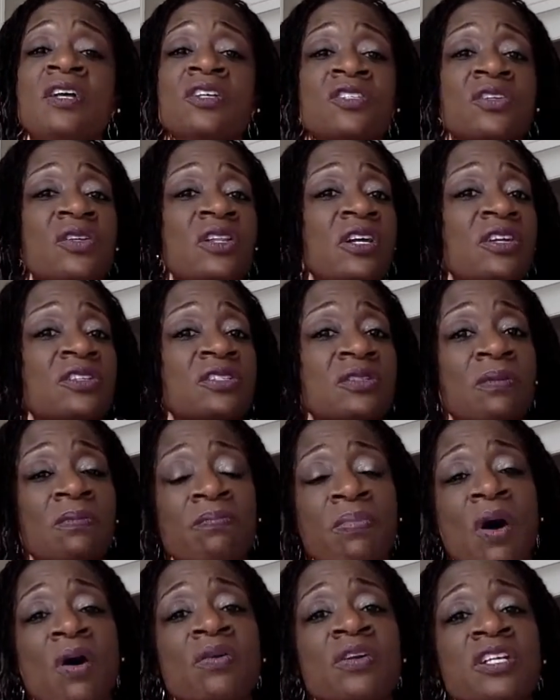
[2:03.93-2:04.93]
So there are some
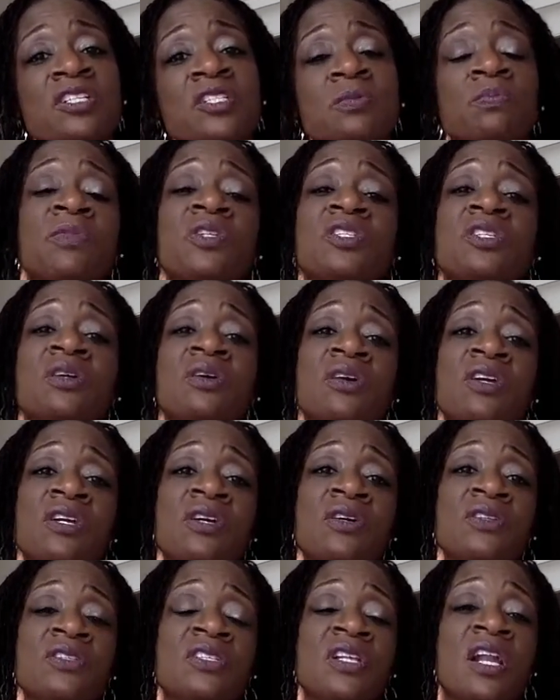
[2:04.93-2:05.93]
bonus
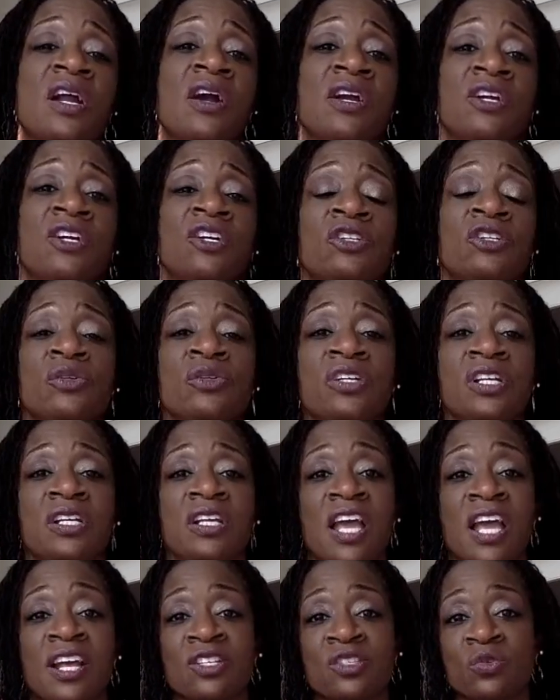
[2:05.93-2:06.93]
materials that are
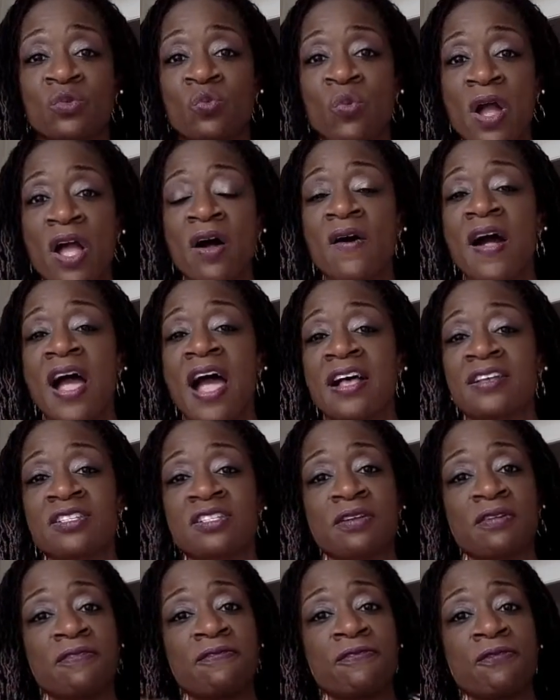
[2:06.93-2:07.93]
included as well
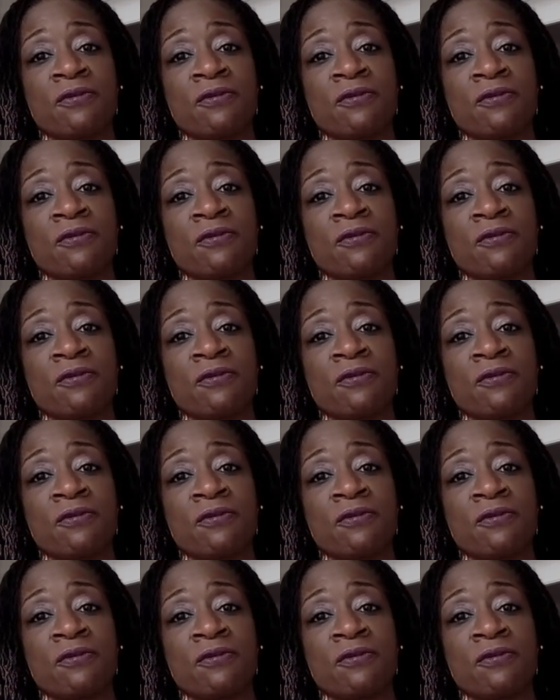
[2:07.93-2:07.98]
as the